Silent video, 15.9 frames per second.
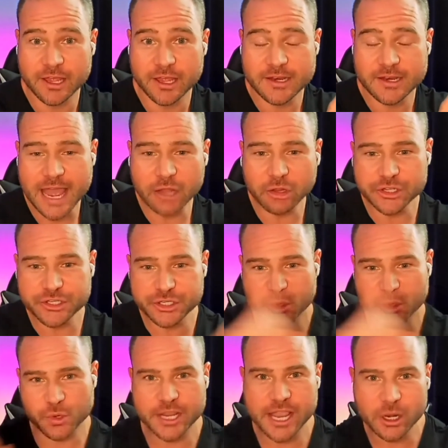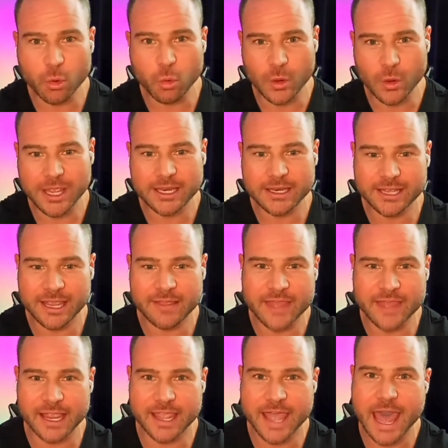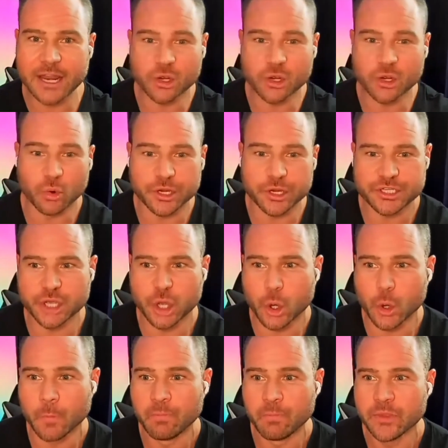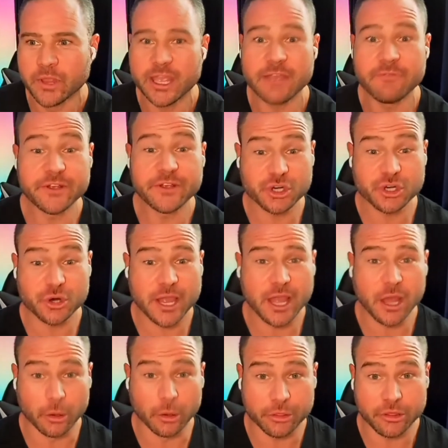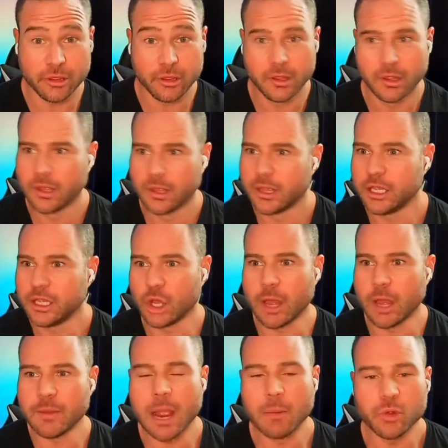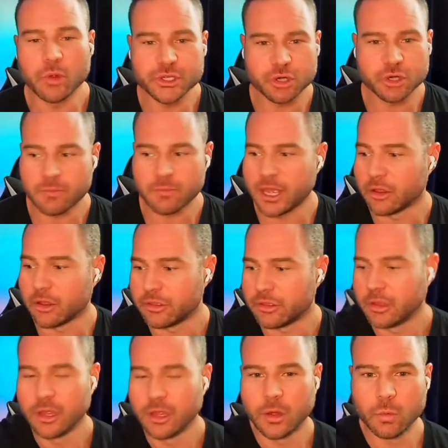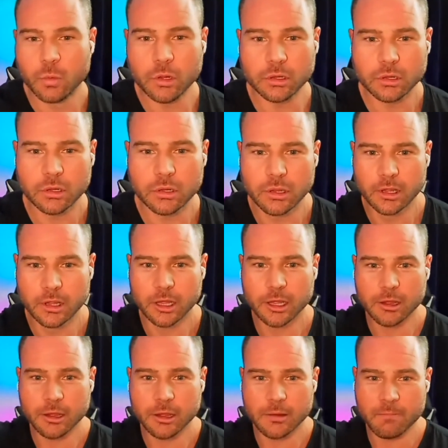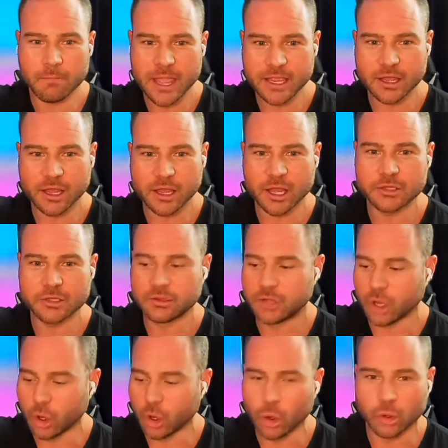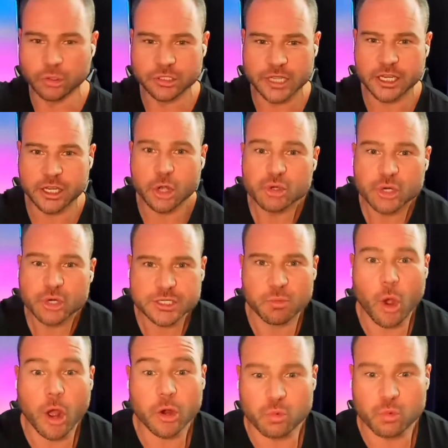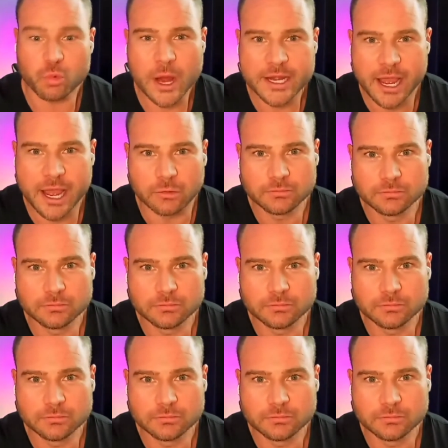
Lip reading: Now let's create a win in that category. So if it's your health, I'm really struggling with my health. Well, make a goal, like go drink some water right now.